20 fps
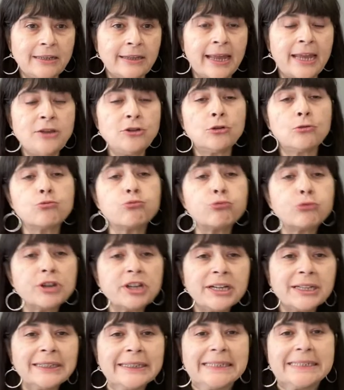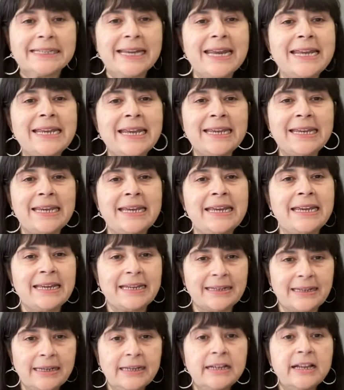Then you're really taking
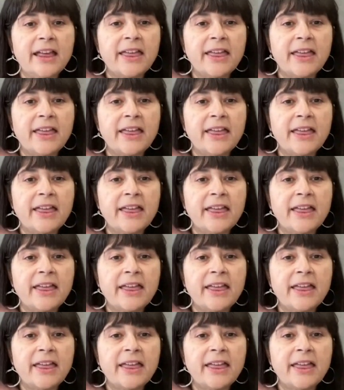in